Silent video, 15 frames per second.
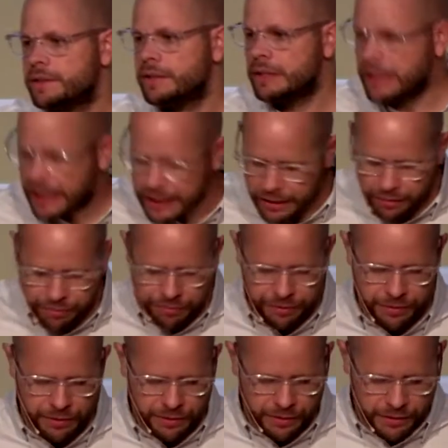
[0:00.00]

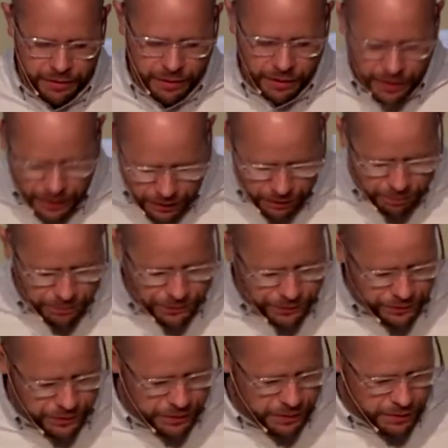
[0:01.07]
life
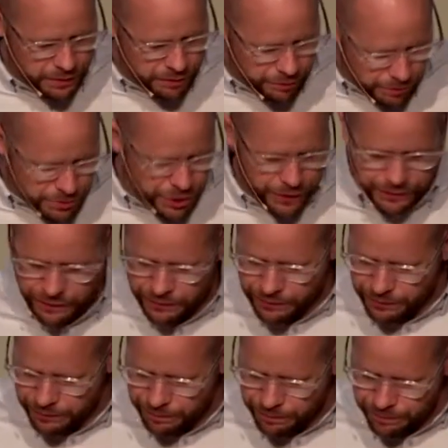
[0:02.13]
comes from Jesus.